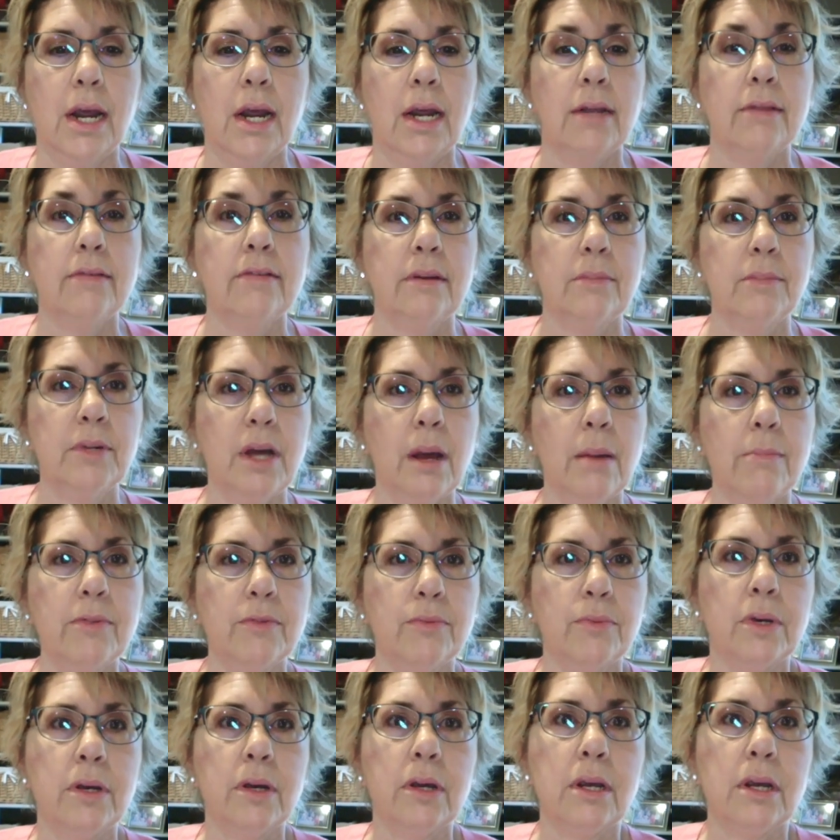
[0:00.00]
And sometimes
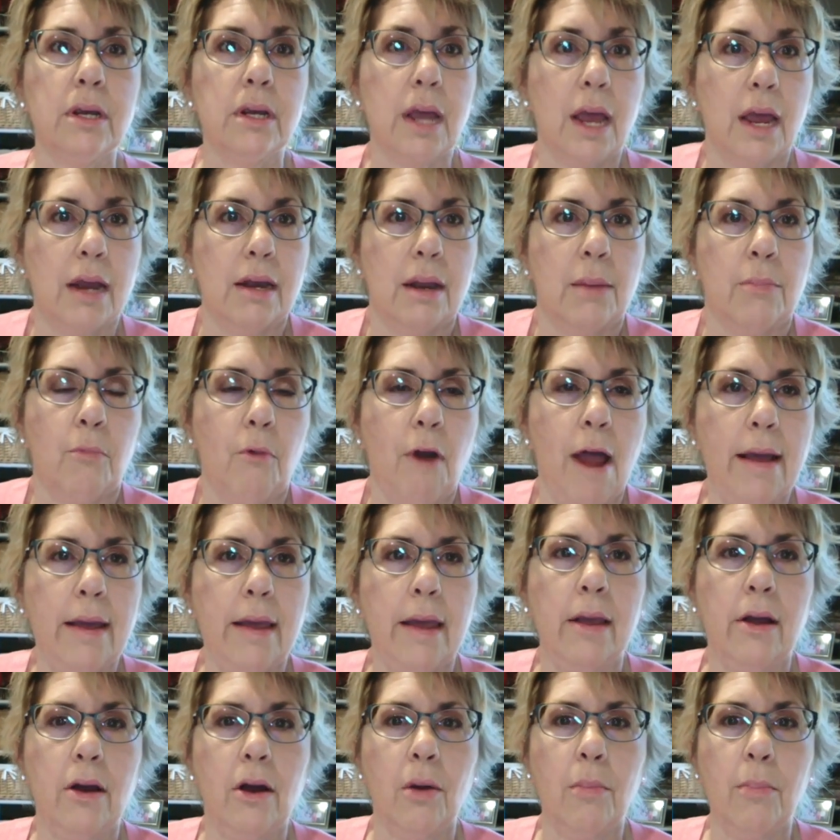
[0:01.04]
we end up
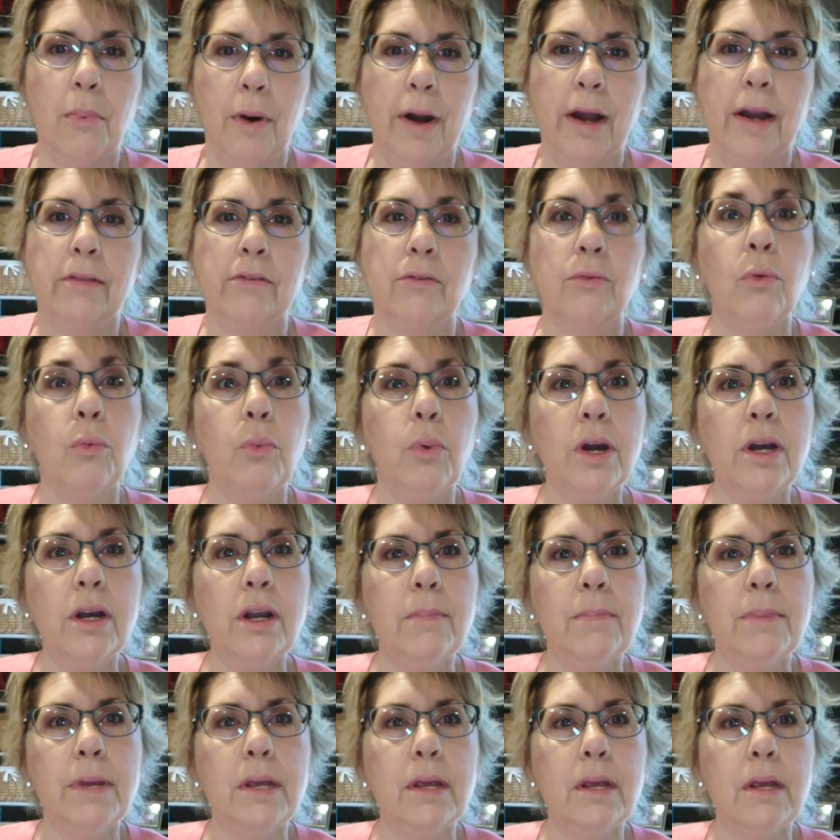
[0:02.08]
racking our brains. Well, wouldn't
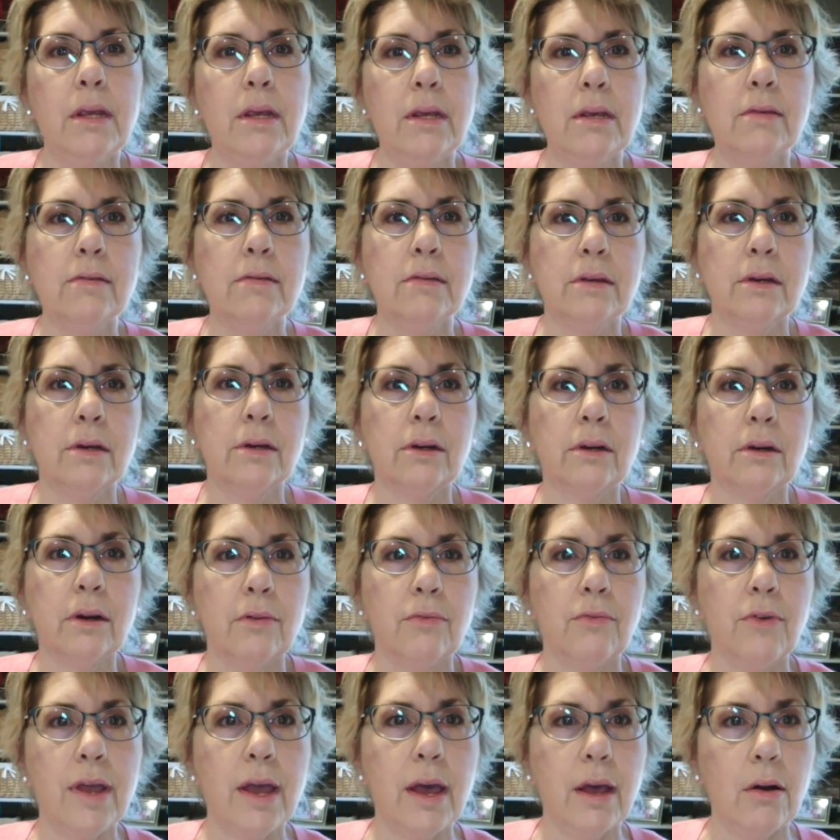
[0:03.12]
it be easier
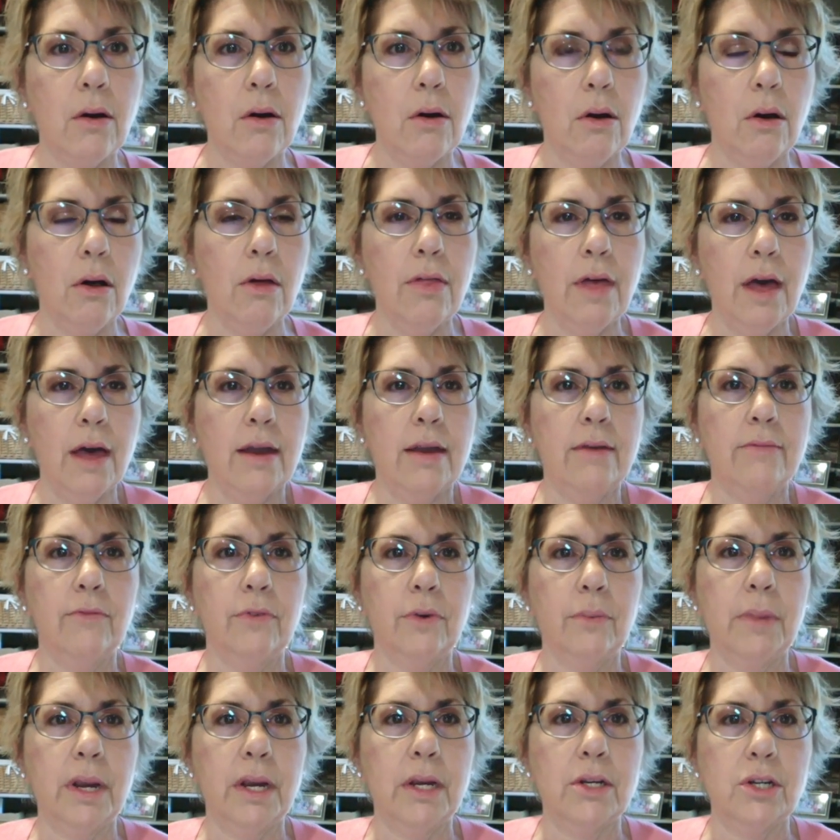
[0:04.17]
if we had all that
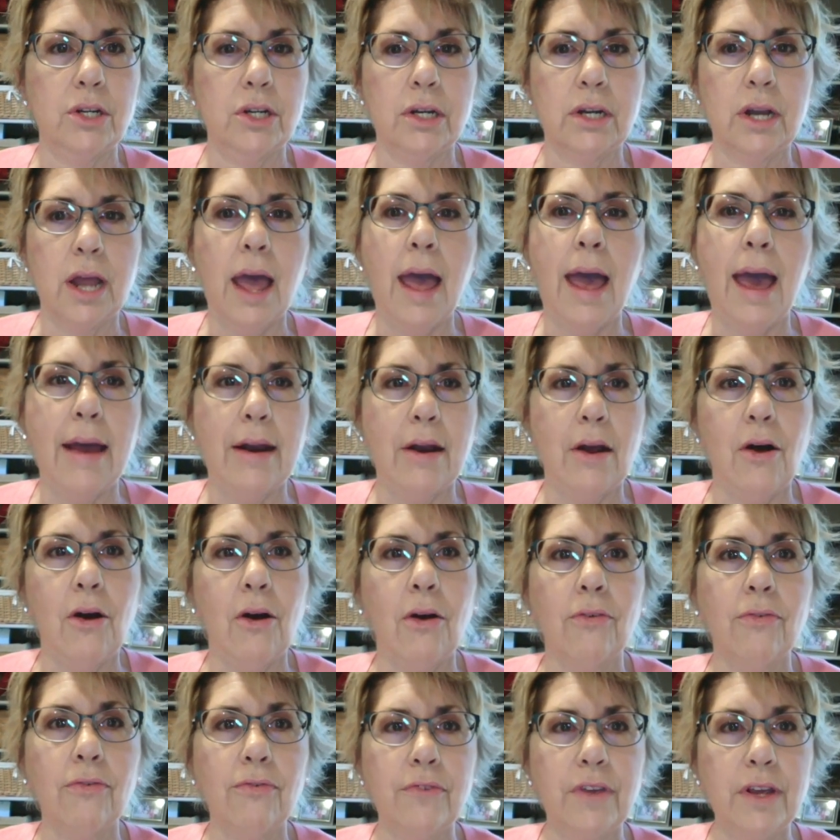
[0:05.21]
information at
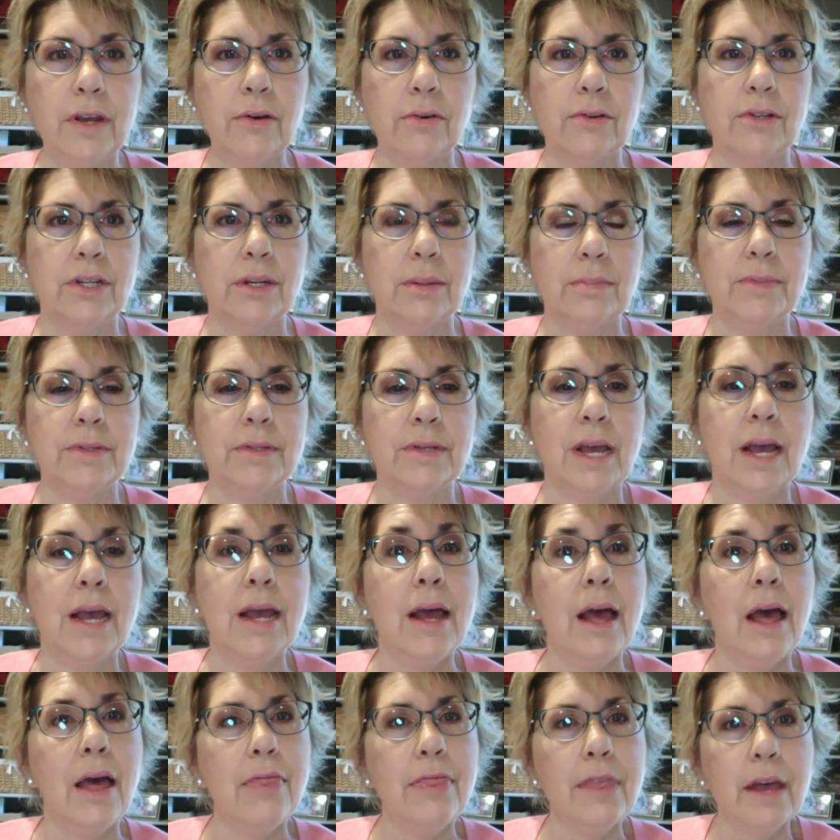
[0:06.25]
our fingertips?
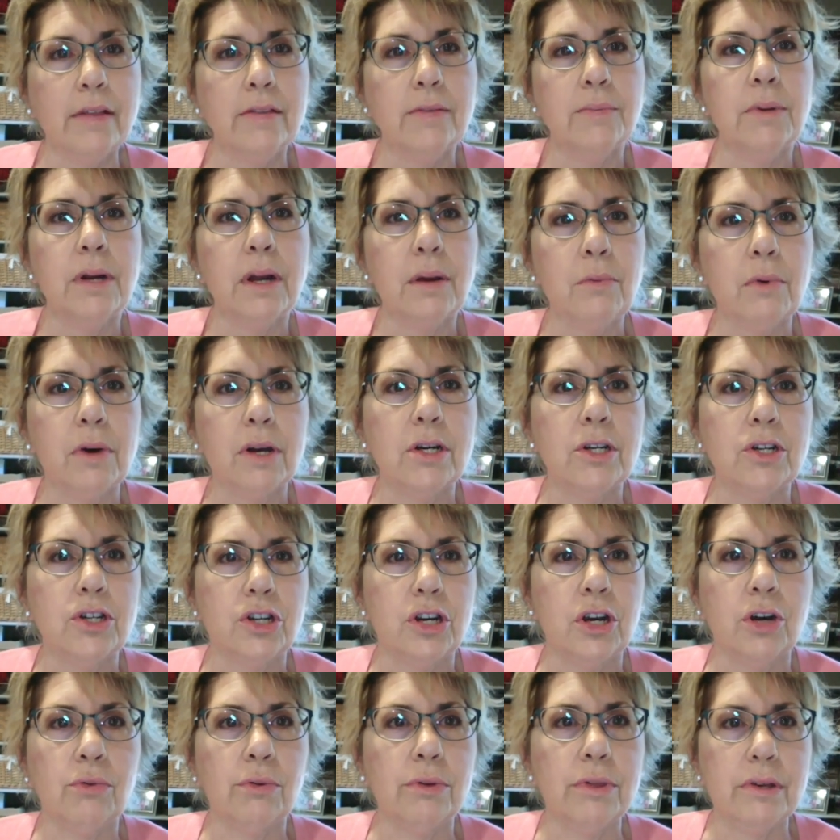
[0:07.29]
And that's what I want to
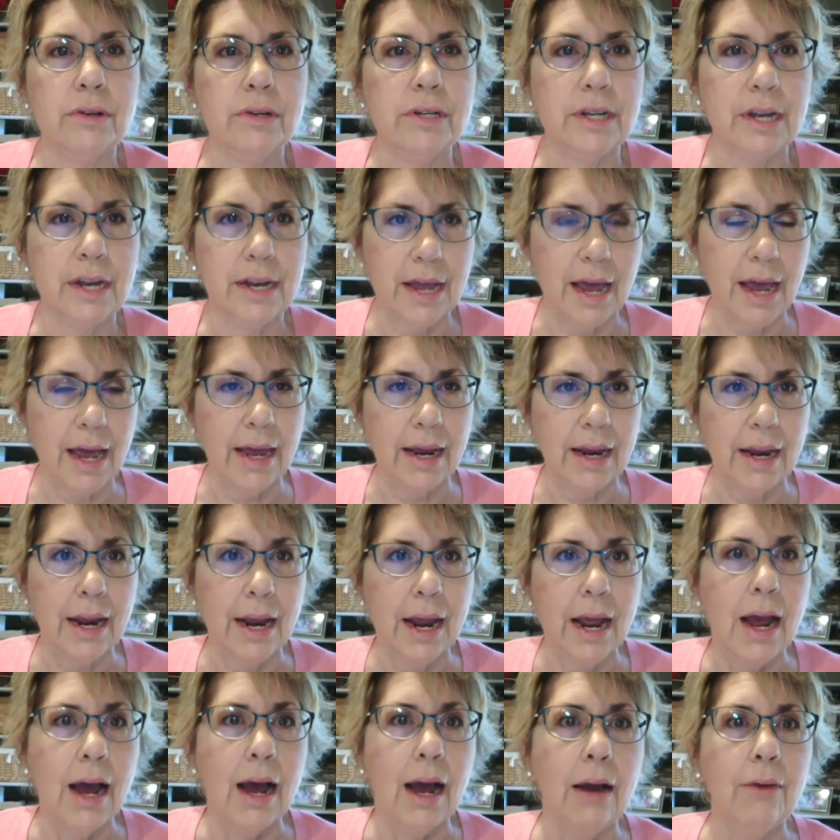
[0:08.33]
share with you today.
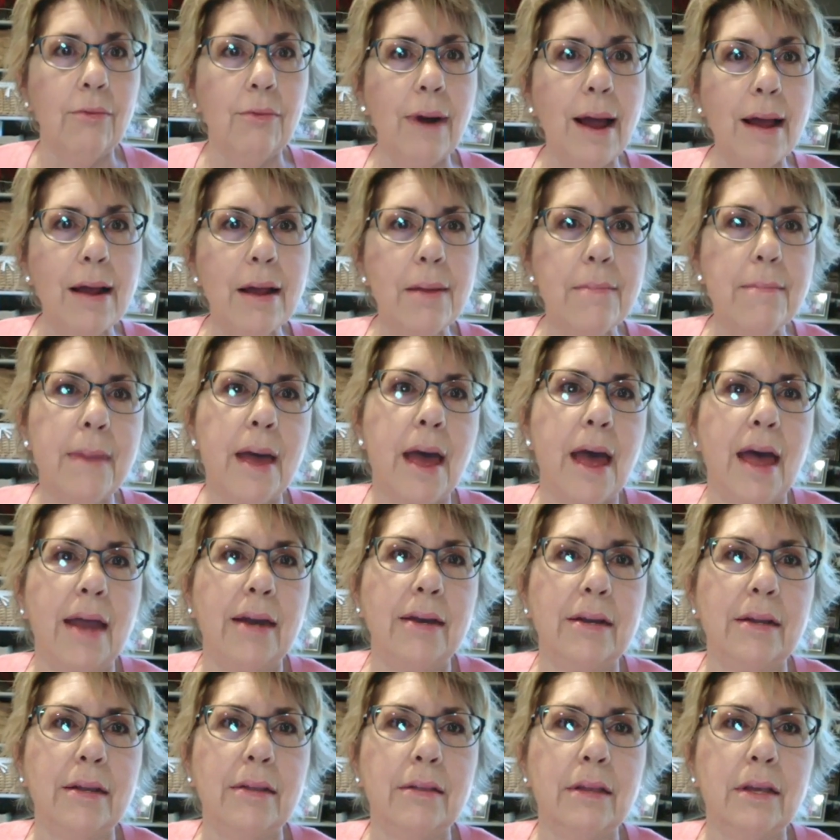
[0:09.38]
I
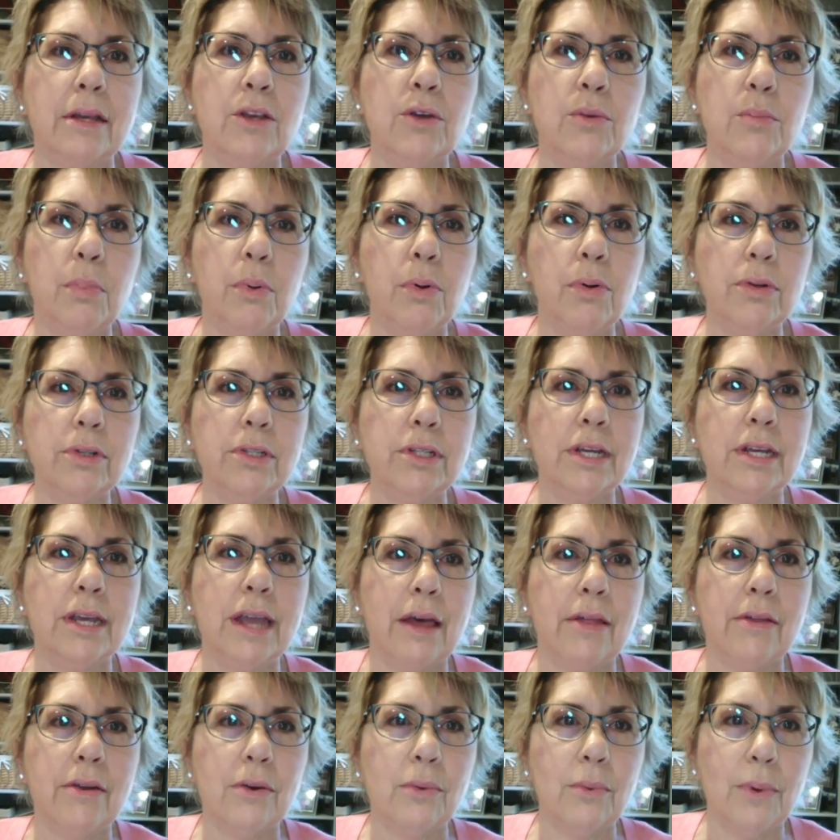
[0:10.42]
recommend that you pull
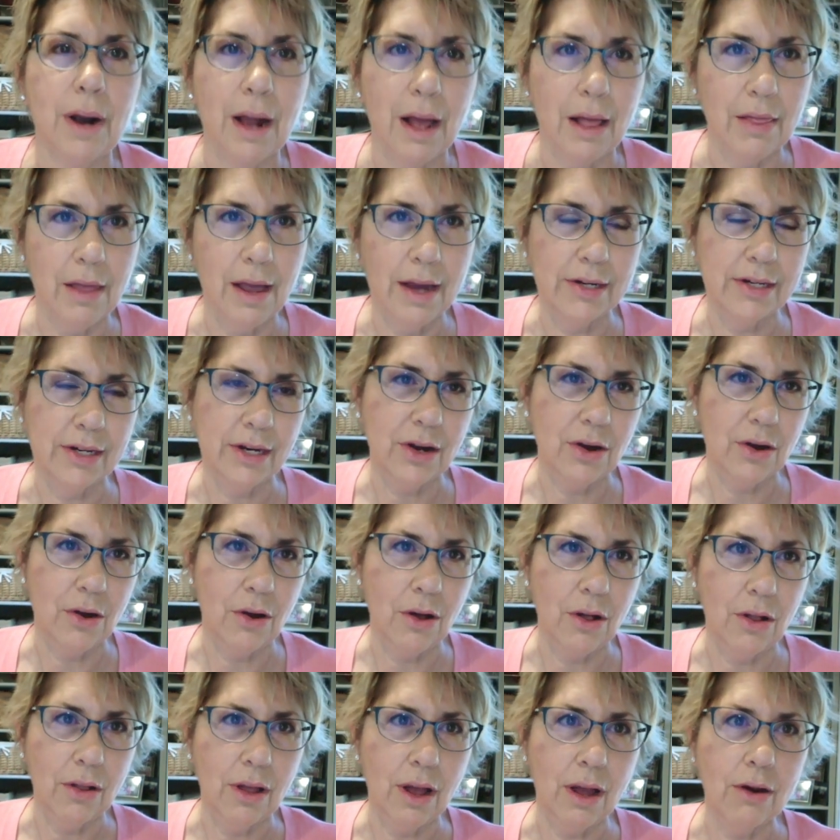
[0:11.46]
together what I like to
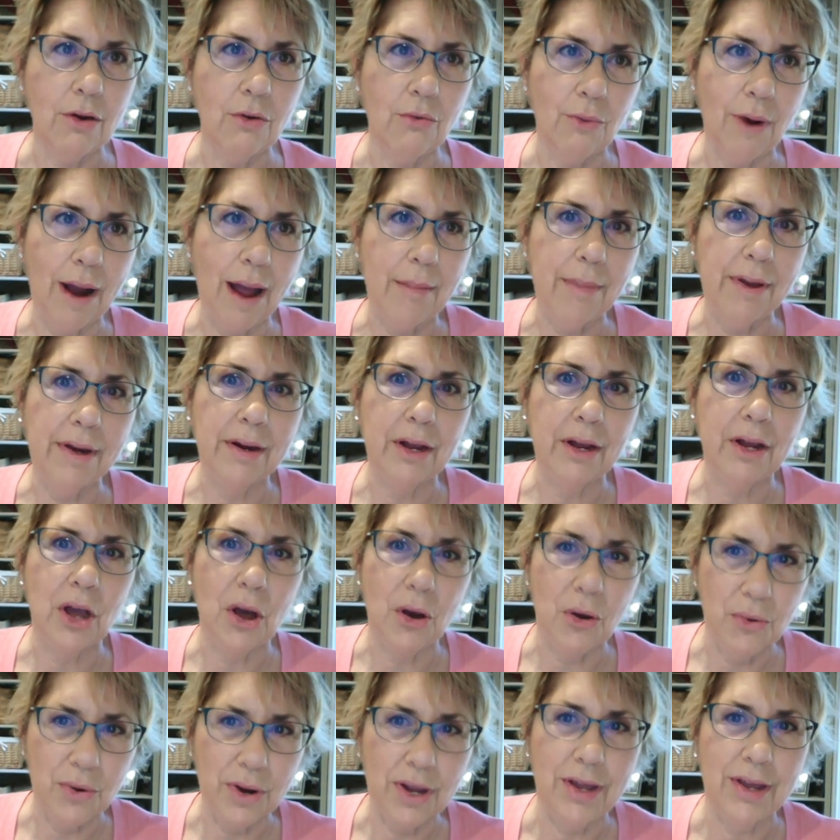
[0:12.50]
call a grab and
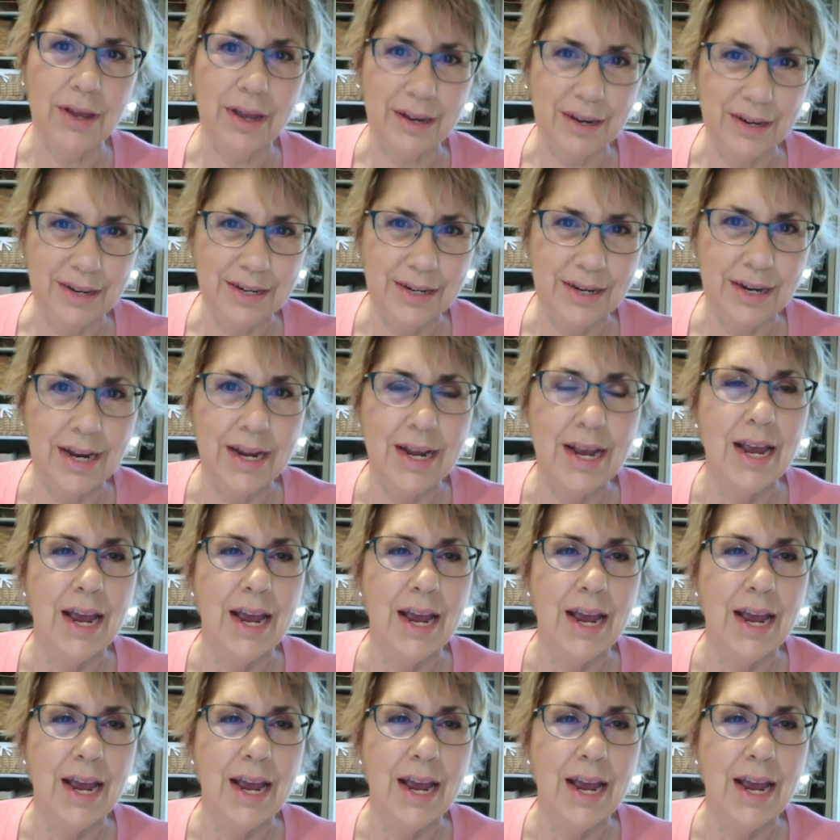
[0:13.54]
go kit.